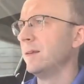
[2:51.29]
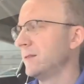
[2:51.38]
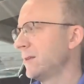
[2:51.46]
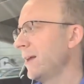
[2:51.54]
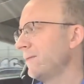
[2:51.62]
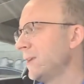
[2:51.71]

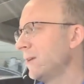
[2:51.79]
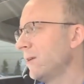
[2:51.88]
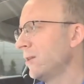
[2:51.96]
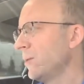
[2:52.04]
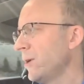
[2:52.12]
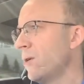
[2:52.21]
it's going to have to get
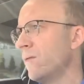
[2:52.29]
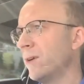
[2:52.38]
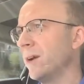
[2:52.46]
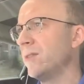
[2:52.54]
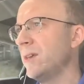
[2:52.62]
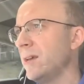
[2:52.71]
all the way over,
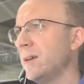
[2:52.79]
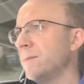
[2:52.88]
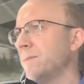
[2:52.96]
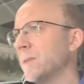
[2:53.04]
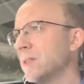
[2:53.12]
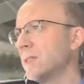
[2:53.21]
I think.
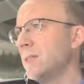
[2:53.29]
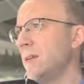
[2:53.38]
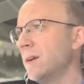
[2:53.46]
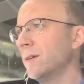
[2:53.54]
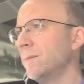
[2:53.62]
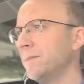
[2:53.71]
Let's see
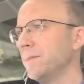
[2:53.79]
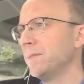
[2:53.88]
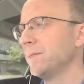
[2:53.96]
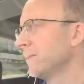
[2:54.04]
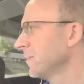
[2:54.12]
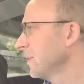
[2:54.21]
here.
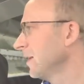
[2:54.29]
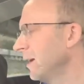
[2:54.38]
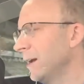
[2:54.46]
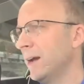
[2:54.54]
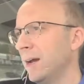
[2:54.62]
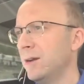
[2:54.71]

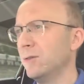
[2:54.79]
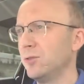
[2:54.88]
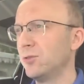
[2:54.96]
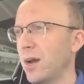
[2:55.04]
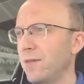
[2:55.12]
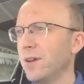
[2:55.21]
I don't
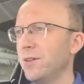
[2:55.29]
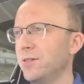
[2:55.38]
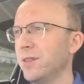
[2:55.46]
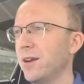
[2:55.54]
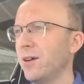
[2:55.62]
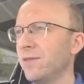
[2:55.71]
drive down here
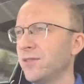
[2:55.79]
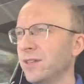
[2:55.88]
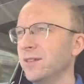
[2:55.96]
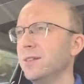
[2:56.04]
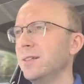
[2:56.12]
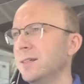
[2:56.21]
that often.
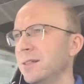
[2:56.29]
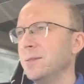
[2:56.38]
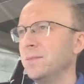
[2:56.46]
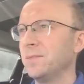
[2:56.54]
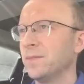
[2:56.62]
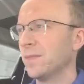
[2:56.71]

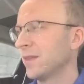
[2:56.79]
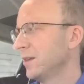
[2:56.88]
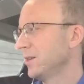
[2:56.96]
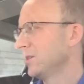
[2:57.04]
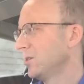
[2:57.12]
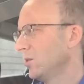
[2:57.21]

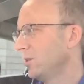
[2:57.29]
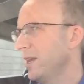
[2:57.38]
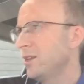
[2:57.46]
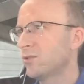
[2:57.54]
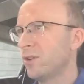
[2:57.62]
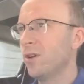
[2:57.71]
So Lake
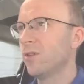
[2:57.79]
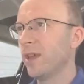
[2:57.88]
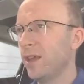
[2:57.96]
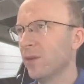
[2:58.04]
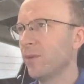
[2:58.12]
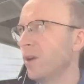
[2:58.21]
Street. Okay,
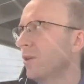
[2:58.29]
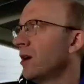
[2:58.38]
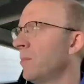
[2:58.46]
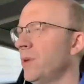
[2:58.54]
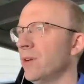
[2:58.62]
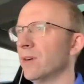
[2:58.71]
here we go.
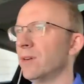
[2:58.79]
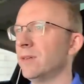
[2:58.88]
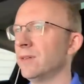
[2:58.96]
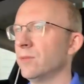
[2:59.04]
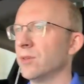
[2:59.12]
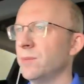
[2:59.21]
Up here,
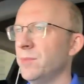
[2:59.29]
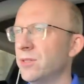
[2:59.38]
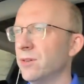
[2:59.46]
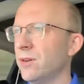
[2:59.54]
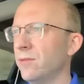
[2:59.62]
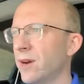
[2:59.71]
we're going to be
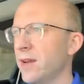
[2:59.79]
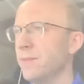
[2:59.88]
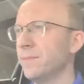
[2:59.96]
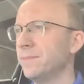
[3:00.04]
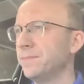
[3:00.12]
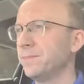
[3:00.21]
turning right.
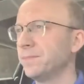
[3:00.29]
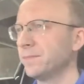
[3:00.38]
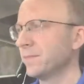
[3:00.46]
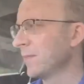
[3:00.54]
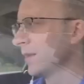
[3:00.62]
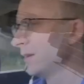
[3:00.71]

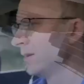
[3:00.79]
So take